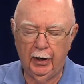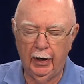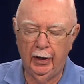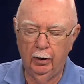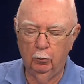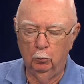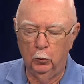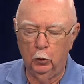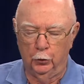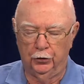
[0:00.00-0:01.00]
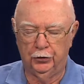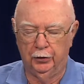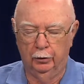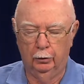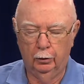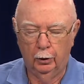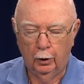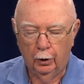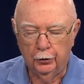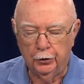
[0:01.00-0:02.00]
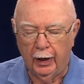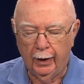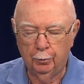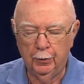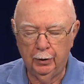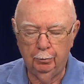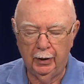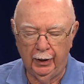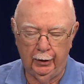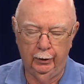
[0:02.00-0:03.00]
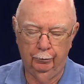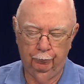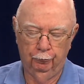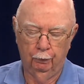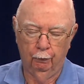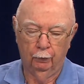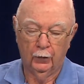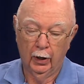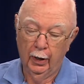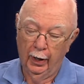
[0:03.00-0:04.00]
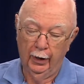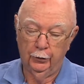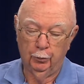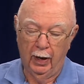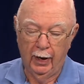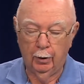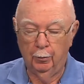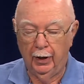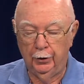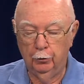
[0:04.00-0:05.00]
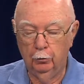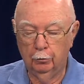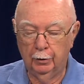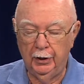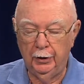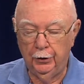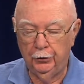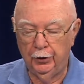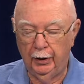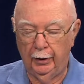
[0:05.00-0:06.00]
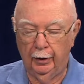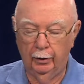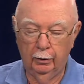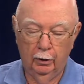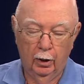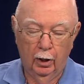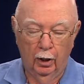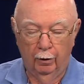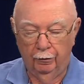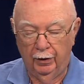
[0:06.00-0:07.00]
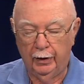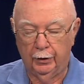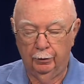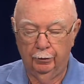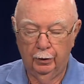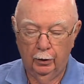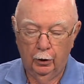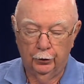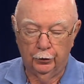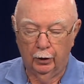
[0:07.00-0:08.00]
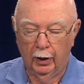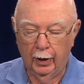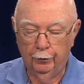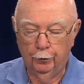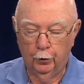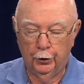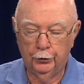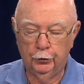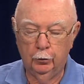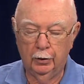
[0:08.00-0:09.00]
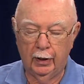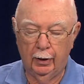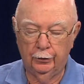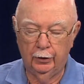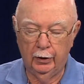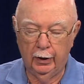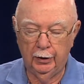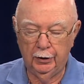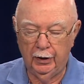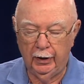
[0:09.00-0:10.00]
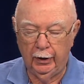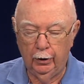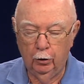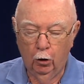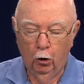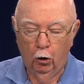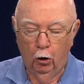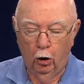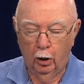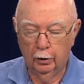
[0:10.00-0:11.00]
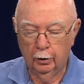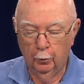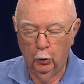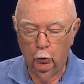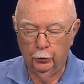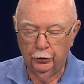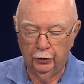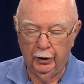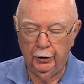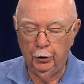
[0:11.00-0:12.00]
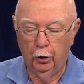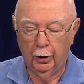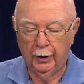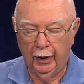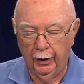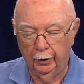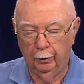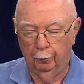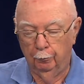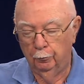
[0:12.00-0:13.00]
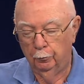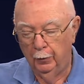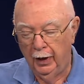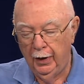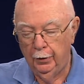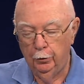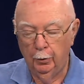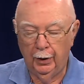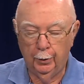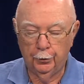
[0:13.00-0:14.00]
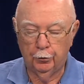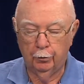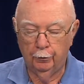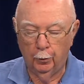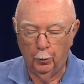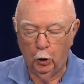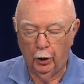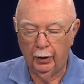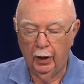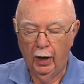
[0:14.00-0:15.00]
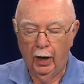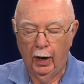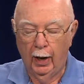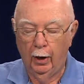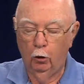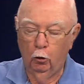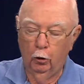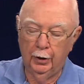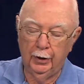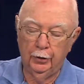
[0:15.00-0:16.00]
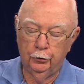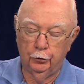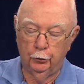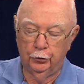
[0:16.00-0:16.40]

King Moose, Jackman, Maine. As part of my new green agenda, effective July 1st, 2019, all the moose in your kingdom Maine, New Hampshire, and Vermont are ordered to